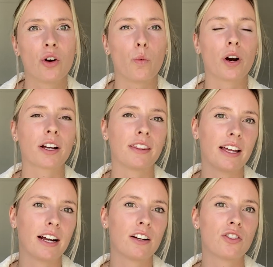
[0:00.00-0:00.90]
working
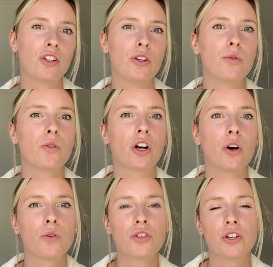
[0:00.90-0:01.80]
there to
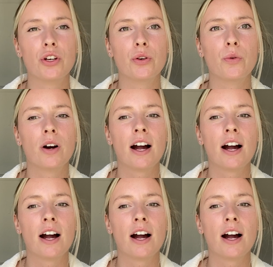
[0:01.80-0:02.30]
go to